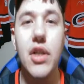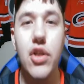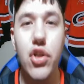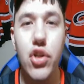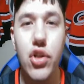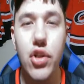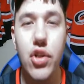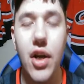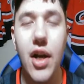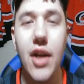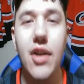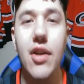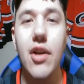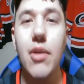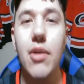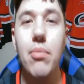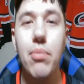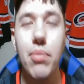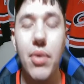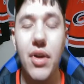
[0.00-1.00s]
shot
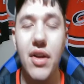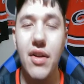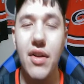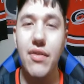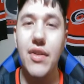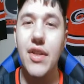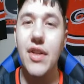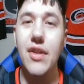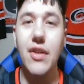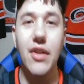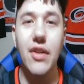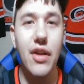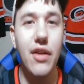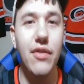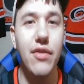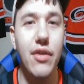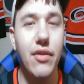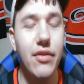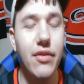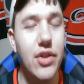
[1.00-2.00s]
above the glove
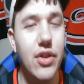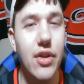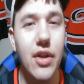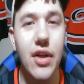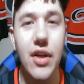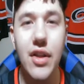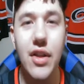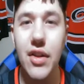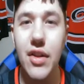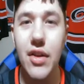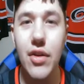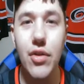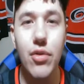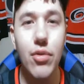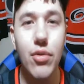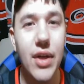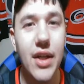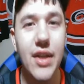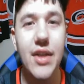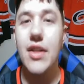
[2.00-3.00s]
of Jonathan
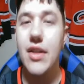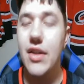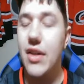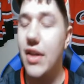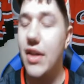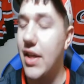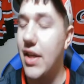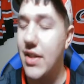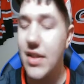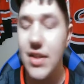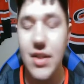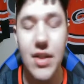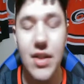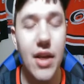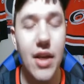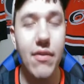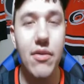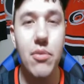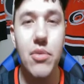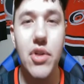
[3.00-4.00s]
Quick. Nice
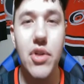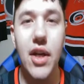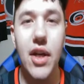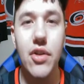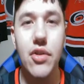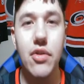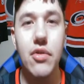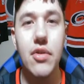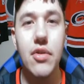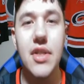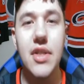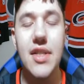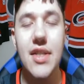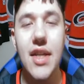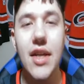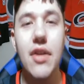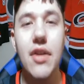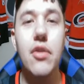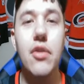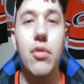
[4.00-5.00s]
snipe from Jack Jury.
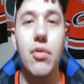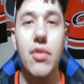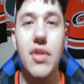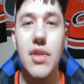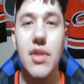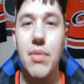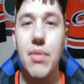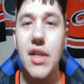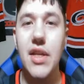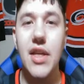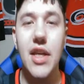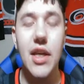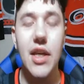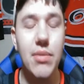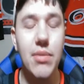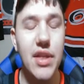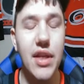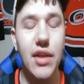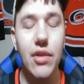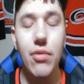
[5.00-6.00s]
Second goal in as many games.
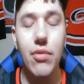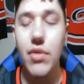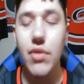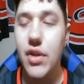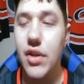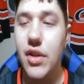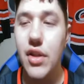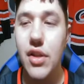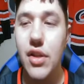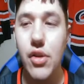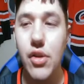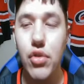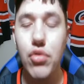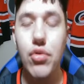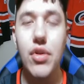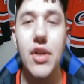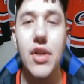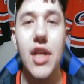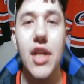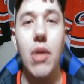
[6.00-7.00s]
He had the one in the
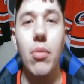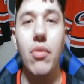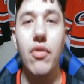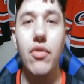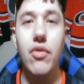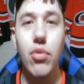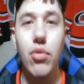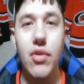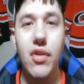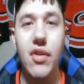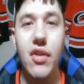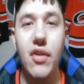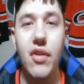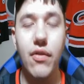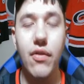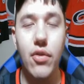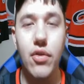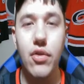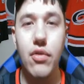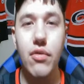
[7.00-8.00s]
Detroit game, of course, his
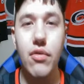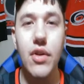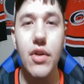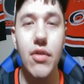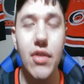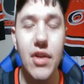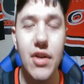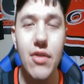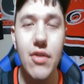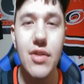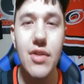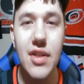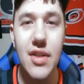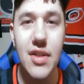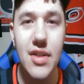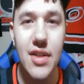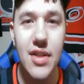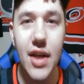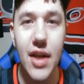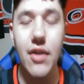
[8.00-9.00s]
first career. Here's his
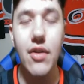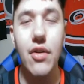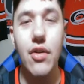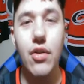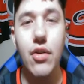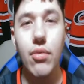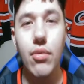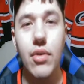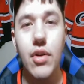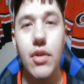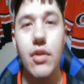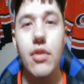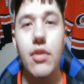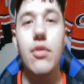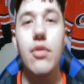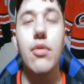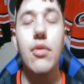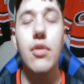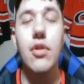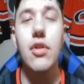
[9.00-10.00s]
second career goal.